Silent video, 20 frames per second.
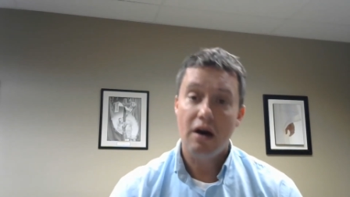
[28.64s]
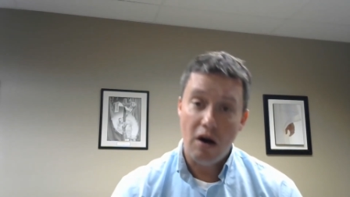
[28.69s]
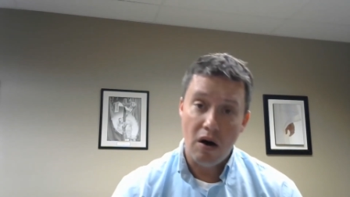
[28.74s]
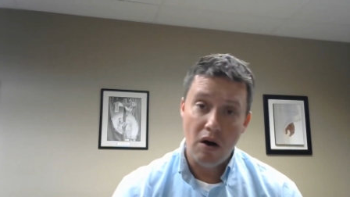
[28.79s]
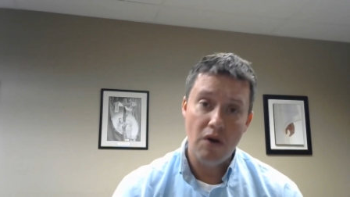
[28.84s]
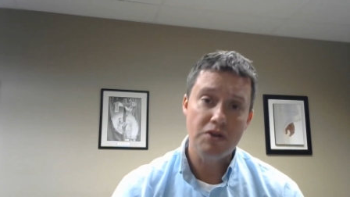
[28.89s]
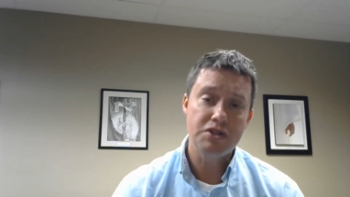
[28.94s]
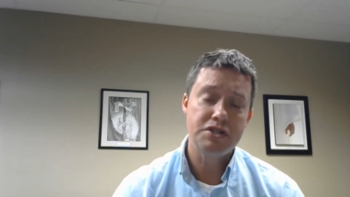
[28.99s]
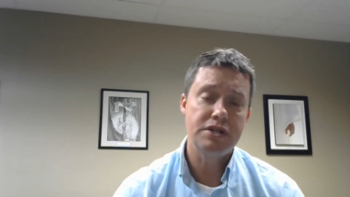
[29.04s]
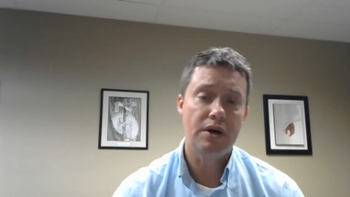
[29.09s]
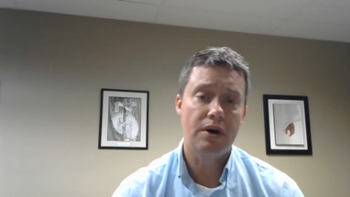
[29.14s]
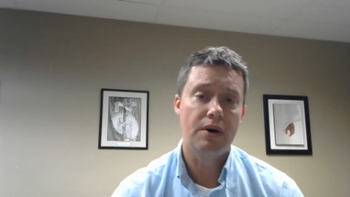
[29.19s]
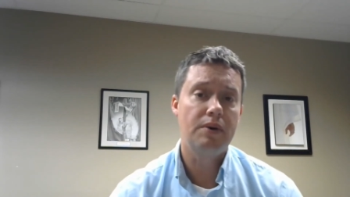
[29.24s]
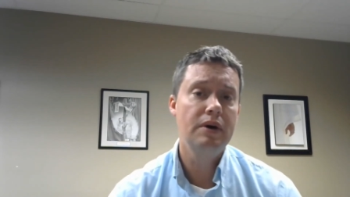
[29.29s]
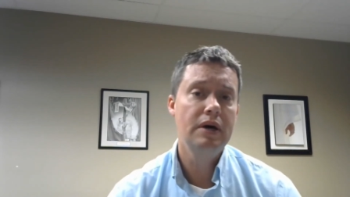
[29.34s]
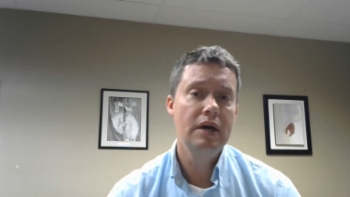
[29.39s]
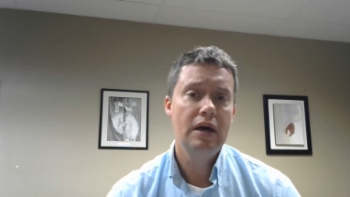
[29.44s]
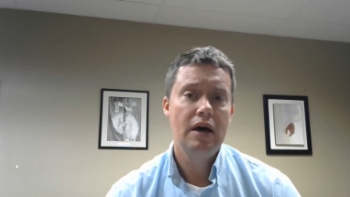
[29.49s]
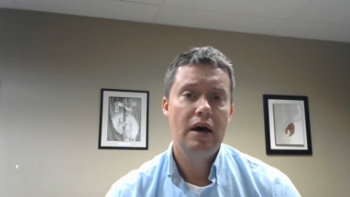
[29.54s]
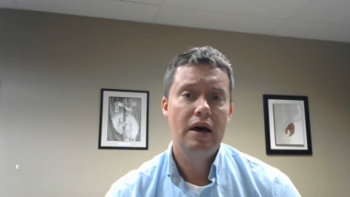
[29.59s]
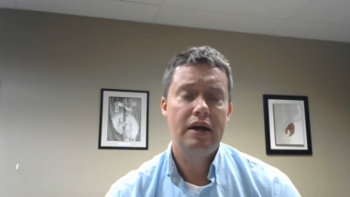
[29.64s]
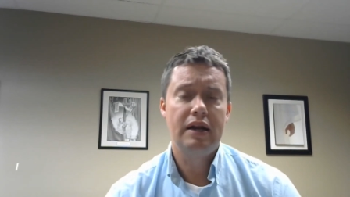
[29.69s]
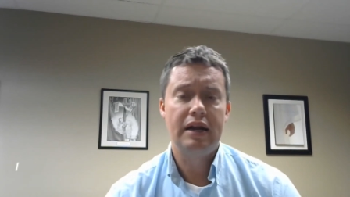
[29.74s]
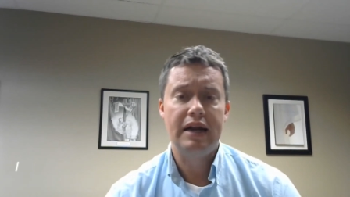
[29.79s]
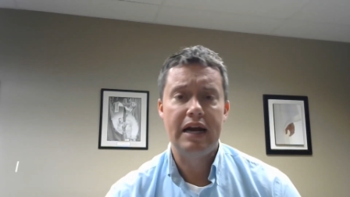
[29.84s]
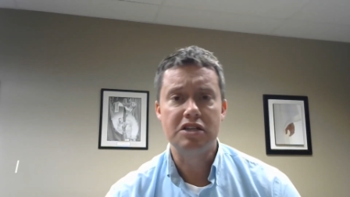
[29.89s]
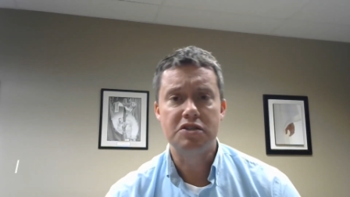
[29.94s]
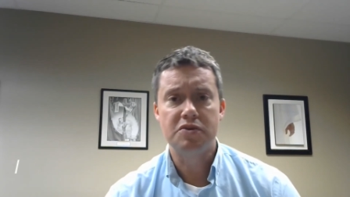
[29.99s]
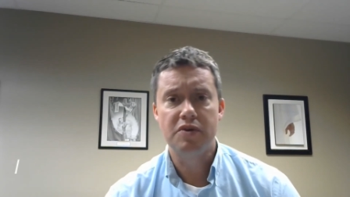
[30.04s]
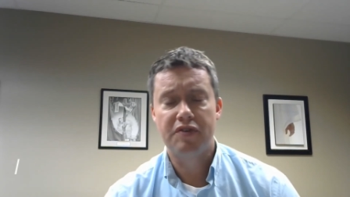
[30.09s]
Also, an
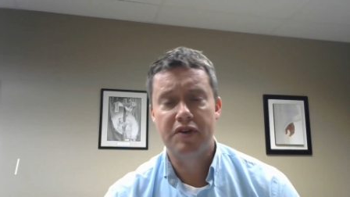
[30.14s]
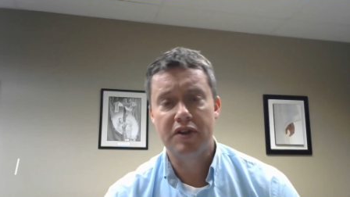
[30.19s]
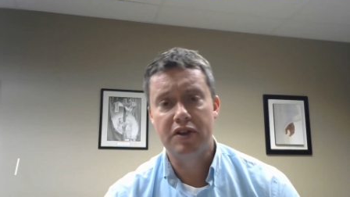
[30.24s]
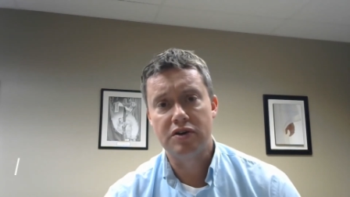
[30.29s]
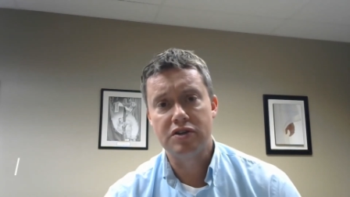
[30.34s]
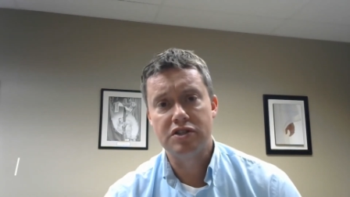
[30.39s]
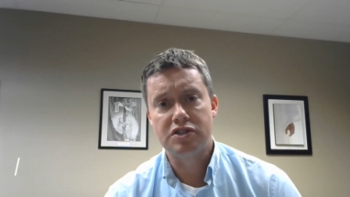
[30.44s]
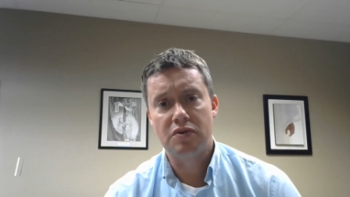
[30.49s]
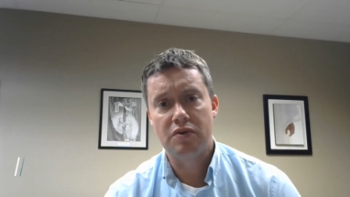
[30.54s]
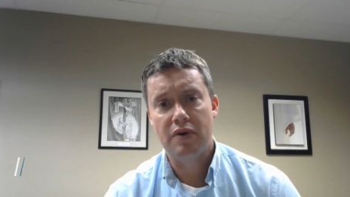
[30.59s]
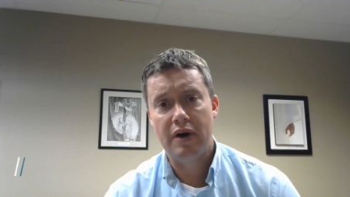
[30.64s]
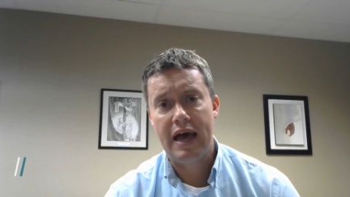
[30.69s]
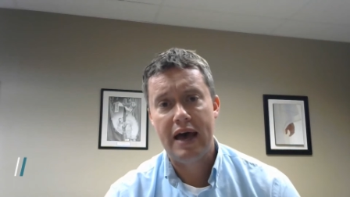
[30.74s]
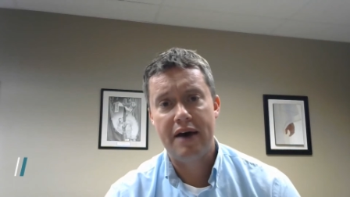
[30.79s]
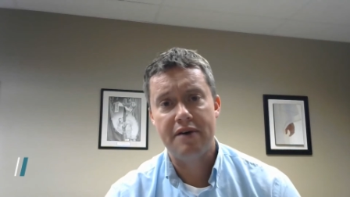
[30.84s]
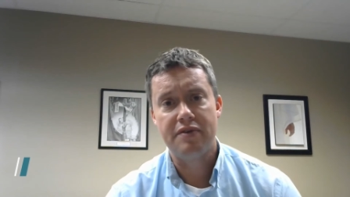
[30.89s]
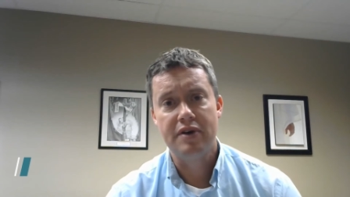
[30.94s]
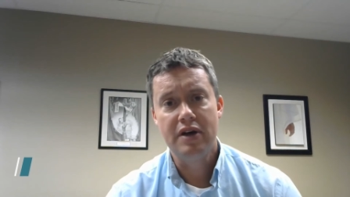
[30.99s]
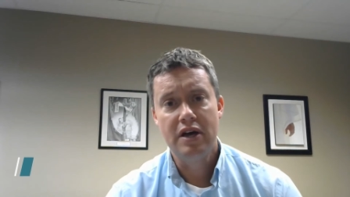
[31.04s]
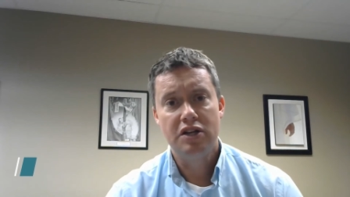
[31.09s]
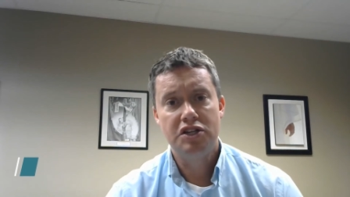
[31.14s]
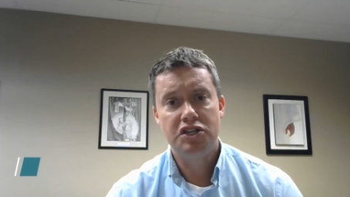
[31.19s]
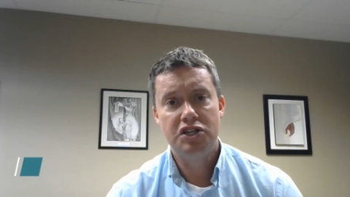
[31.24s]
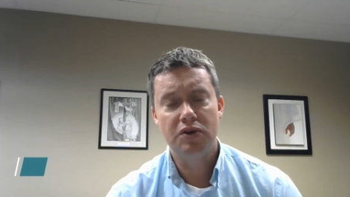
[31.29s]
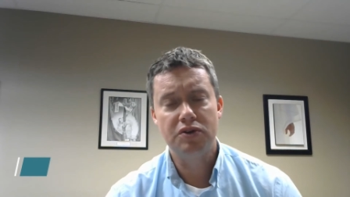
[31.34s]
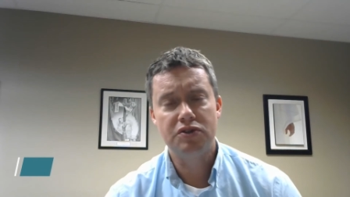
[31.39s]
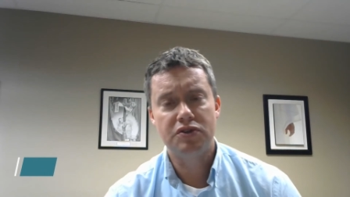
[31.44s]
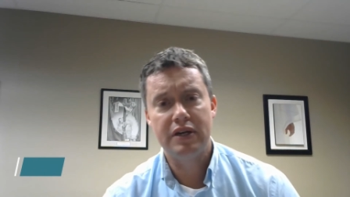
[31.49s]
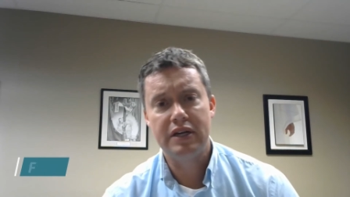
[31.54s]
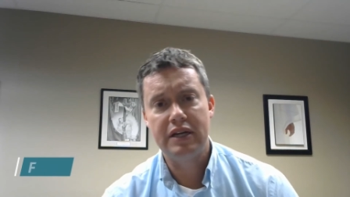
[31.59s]
announcement for those who have
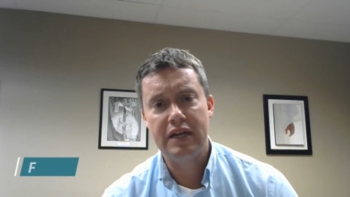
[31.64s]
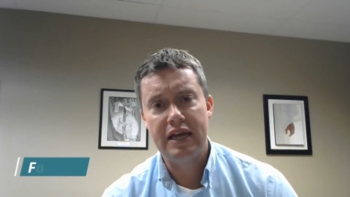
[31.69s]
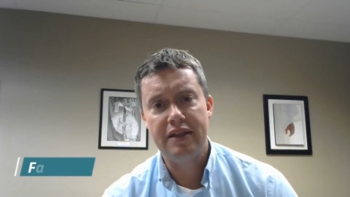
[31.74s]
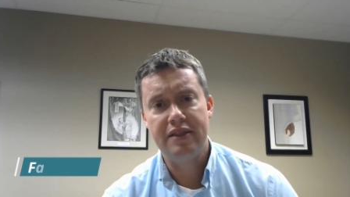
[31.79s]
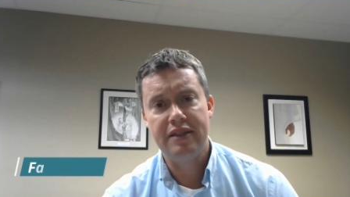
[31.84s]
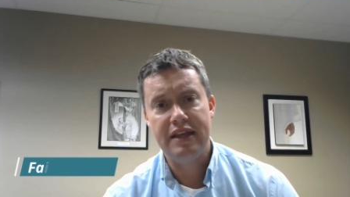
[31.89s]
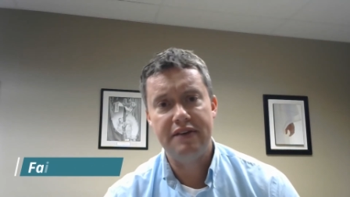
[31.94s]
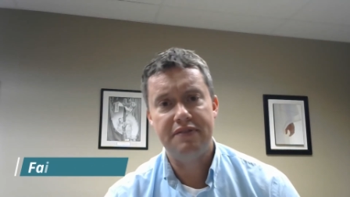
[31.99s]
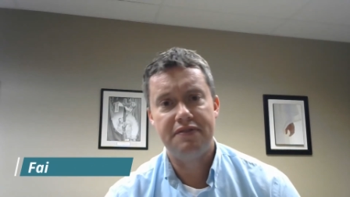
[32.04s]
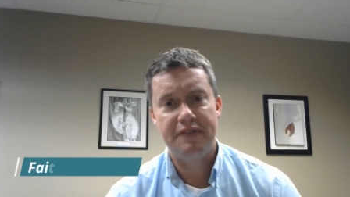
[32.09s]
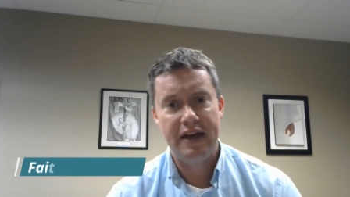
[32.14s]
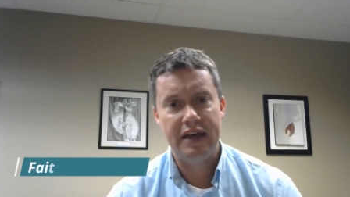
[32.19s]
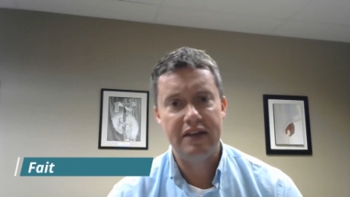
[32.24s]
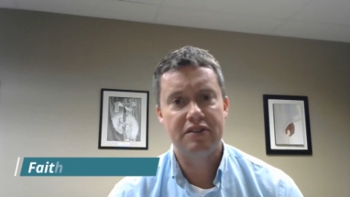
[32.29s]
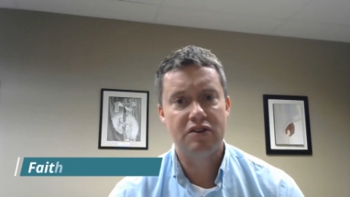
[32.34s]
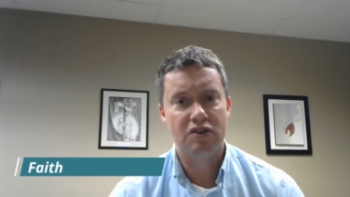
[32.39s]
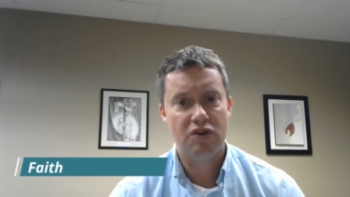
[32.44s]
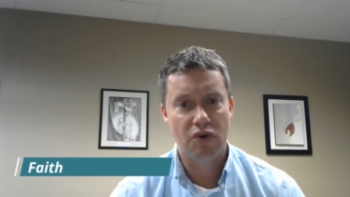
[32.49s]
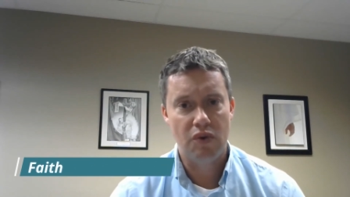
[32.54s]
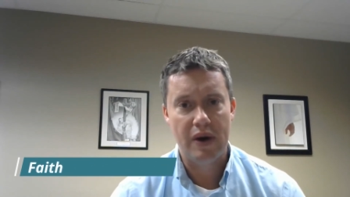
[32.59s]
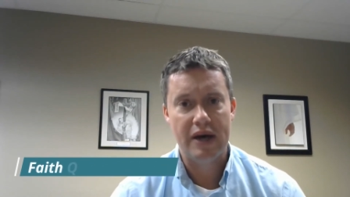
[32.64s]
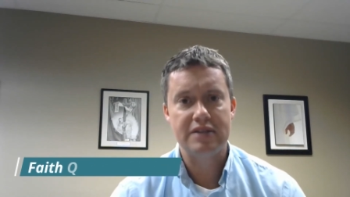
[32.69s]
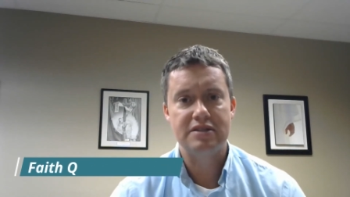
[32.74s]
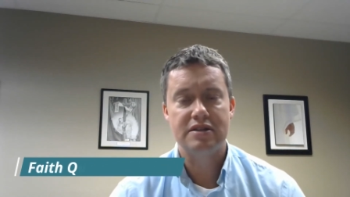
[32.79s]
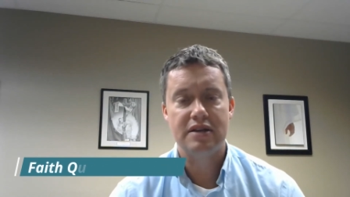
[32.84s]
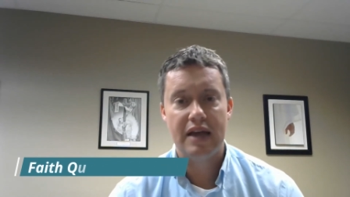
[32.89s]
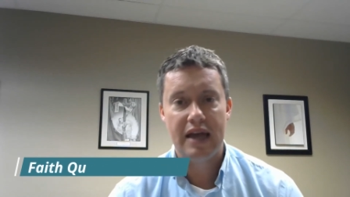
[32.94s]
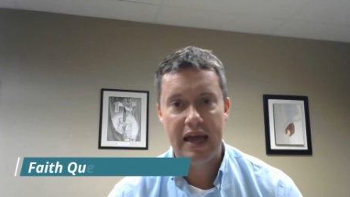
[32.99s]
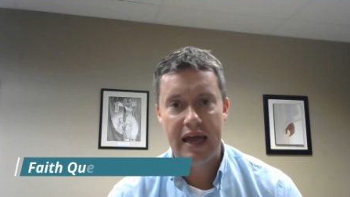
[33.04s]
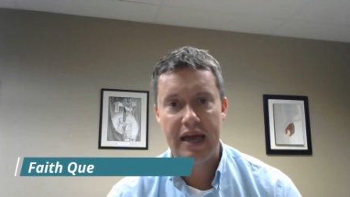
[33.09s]
children in the Faith
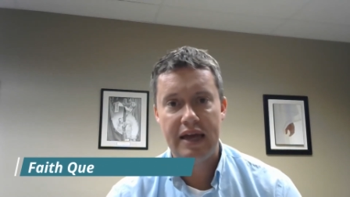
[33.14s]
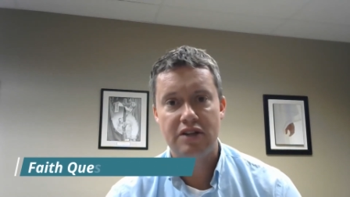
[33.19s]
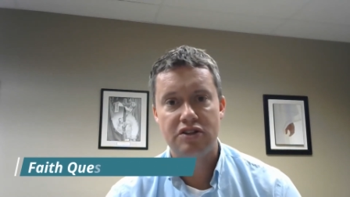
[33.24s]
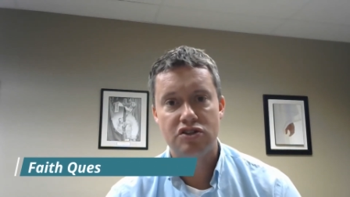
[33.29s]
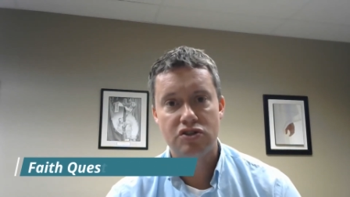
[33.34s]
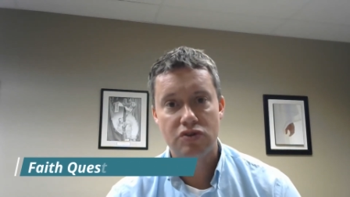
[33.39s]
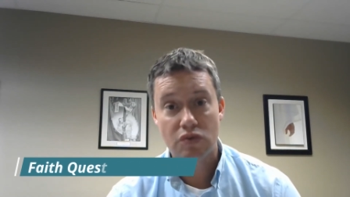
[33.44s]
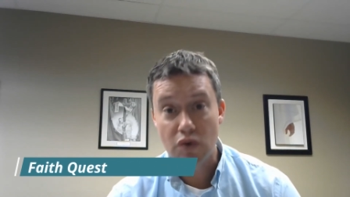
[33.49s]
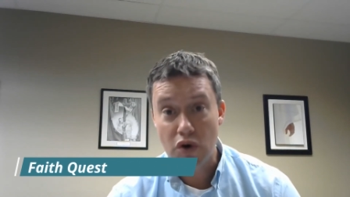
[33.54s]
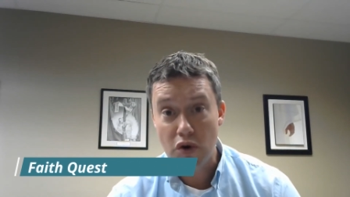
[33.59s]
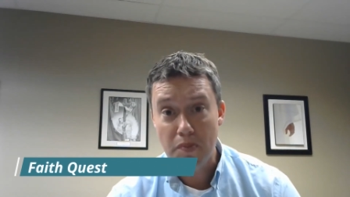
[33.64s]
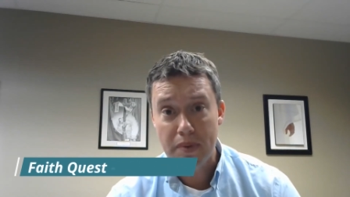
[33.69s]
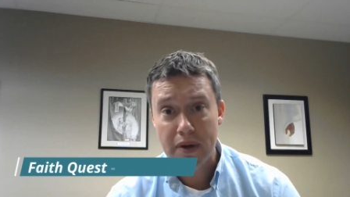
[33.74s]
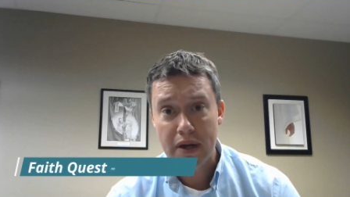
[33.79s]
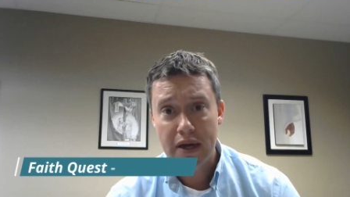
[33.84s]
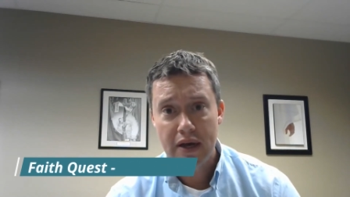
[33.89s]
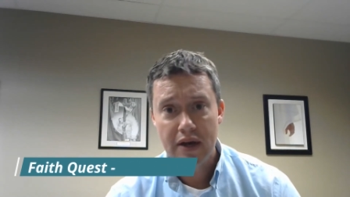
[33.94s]
Quest age group.